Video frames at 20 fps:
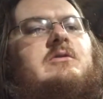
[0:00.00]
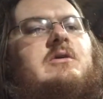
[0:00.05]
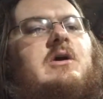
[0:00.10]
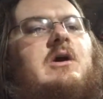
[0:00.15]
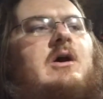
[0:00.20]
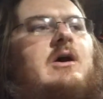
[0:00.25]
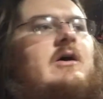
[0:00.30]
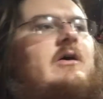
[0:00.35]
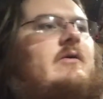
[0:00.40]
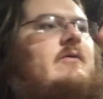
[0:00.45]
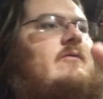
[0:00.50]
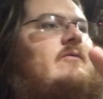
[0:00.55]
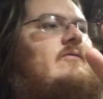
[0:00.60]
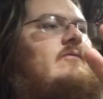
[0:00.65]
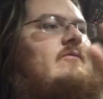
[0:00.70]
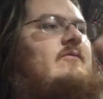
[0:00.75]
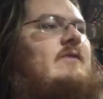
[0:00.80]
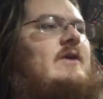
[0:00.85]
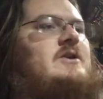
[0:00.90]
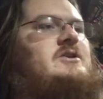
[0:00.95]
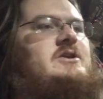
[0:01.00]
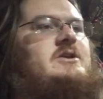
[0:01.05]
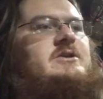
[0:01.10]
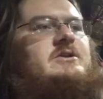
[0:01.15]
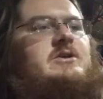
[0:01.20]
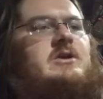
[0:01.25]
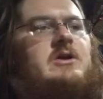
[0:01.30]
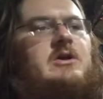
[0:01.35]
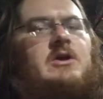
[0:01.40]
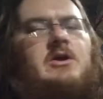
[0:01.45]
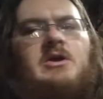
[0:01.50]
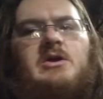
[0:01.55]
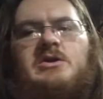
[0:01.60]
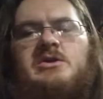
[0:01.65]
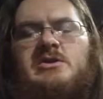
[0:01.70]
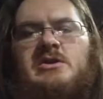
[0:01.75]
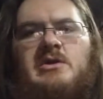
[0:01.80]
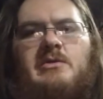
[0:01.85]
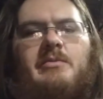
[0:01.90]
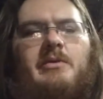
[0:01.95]
veggies
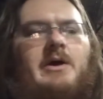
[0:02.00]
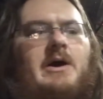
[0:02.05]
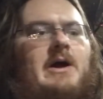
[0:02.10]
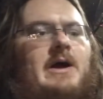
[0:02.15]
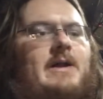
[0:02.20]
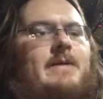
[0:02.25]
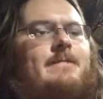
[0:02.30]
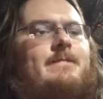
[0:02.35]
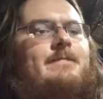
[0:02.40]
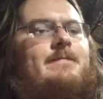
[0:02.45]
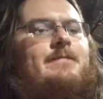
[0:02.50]
to the pot.